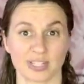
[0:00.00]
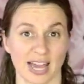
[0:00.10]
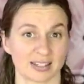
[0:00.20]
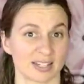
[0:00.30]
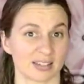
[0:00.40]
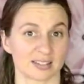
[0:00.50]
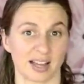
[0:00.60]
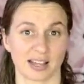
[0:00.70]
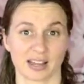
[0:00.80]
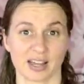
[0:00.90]
tactics
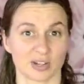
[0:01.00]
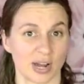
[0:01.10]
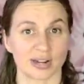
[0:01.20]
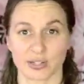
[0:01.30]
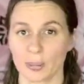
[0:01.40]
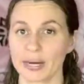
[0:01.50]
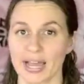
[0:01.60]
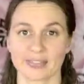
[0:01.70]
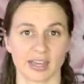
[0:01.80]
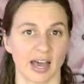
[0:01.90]
like trying to
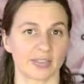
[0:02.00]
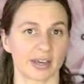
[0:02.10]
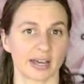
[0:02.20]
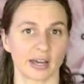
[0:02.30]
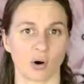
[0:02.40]
dominate the other,